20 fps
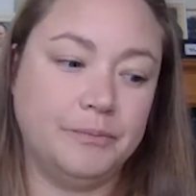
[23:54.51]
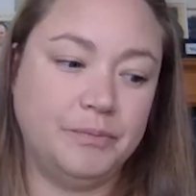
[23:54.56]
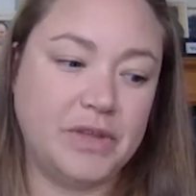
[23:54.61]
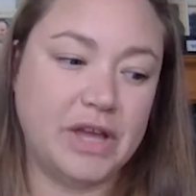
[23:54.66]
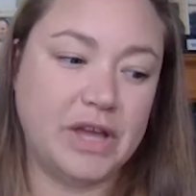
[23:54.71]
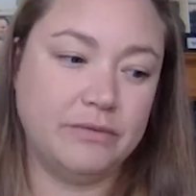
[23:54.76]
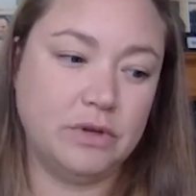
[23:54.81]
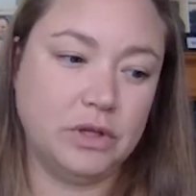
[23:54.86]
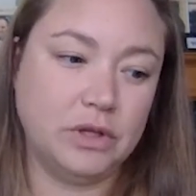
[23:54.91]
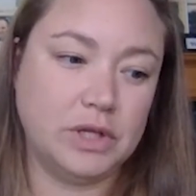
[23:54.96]

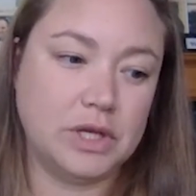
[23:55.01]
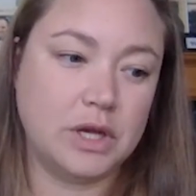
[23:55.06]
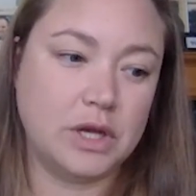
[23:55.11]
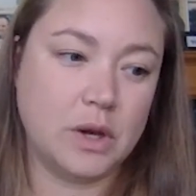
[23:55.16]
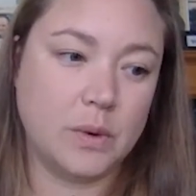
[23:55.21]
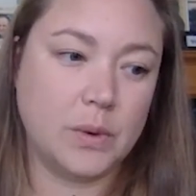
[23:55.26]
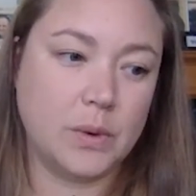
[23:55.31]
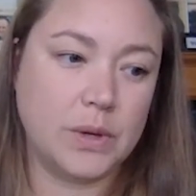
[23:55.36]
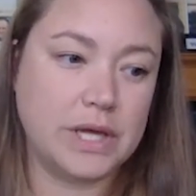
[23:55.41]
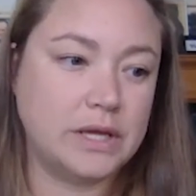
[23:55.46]
definitely
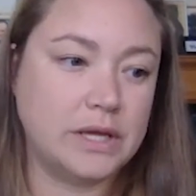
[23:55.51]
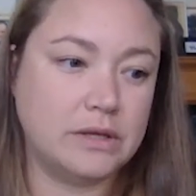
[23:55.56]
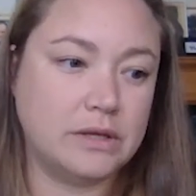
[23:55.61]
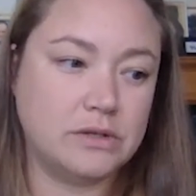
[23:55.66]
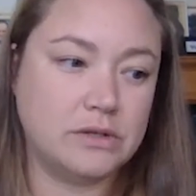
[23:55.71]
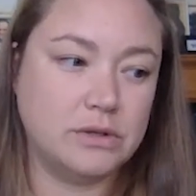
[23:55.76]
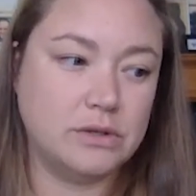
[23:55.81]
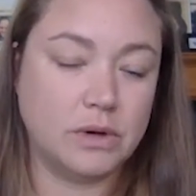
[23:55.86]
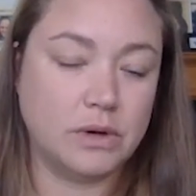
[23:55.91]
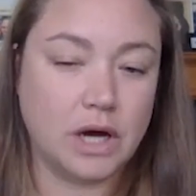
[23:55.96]
going
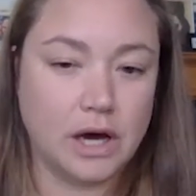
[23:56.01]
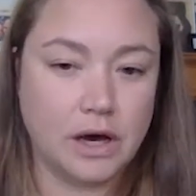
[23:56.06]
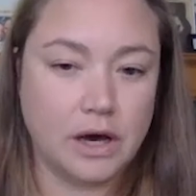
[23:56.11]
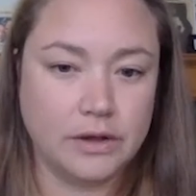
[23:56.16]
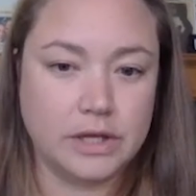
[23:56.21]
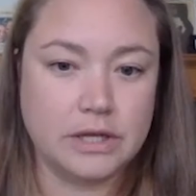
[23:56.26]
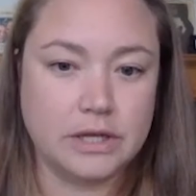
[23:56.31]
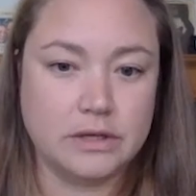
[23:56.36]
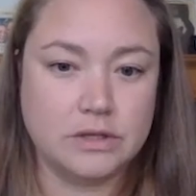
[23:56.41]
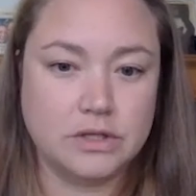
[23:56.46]
to
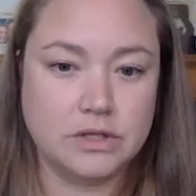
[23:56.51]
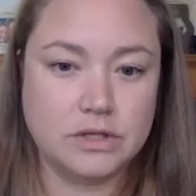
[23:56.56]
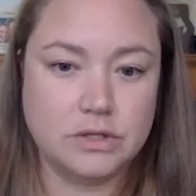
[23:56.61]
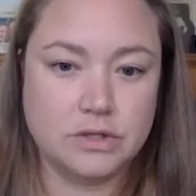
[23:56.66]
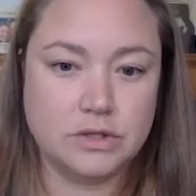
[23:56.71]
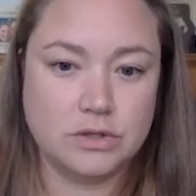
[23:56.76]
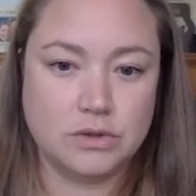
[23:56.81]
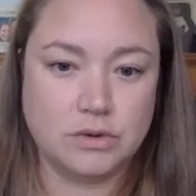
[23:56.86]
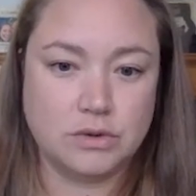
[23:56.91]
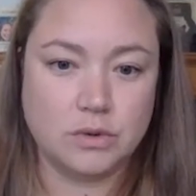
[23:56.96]

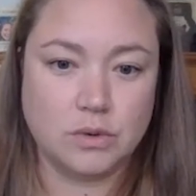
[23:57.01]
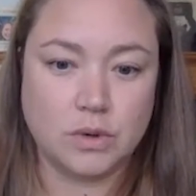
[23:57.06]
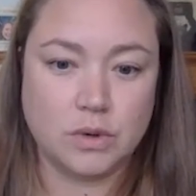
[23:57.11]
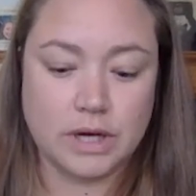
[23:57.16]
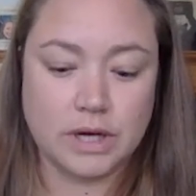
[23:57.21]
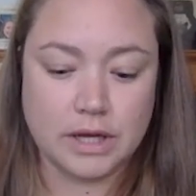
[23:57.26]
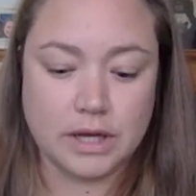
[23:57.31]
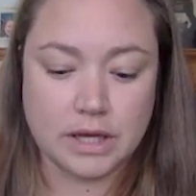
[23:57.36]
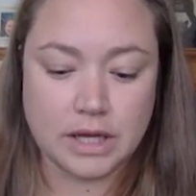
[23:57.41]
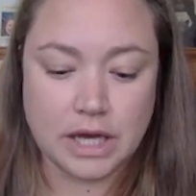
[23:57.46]
college, to
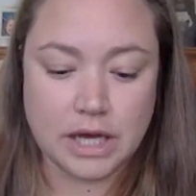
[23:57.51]
uh,